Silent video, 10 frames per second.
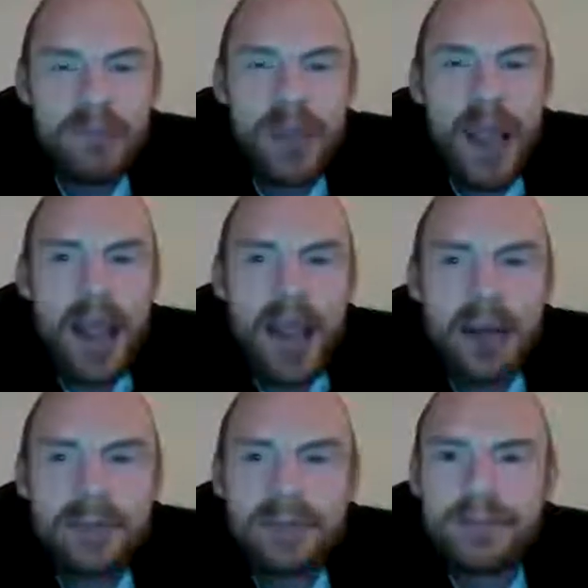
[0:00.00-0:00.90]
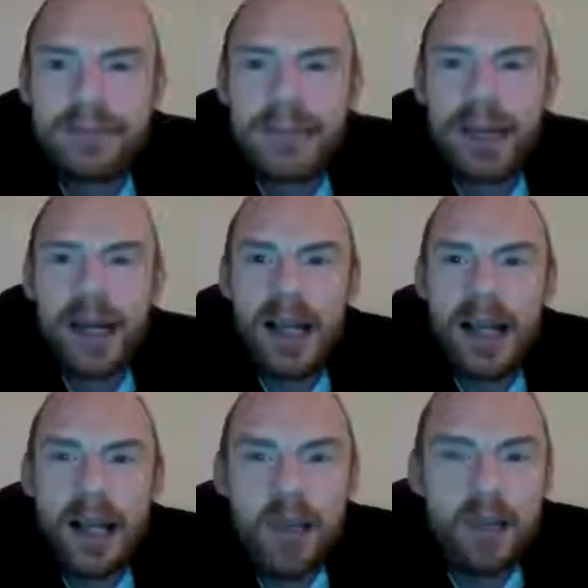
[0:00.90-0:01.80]
Um,
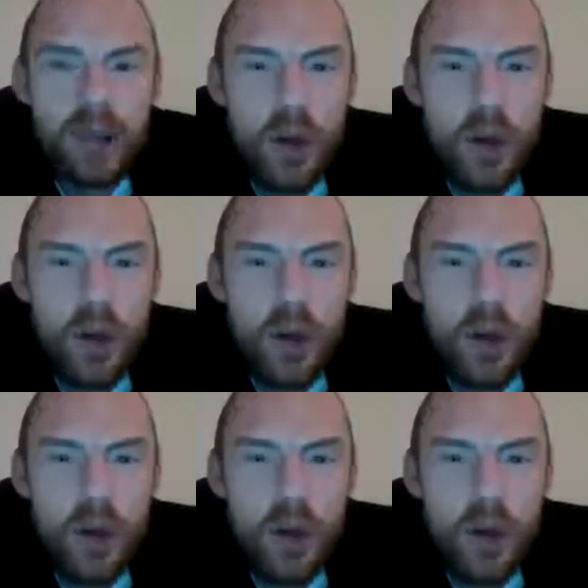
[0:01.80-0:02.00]
there's all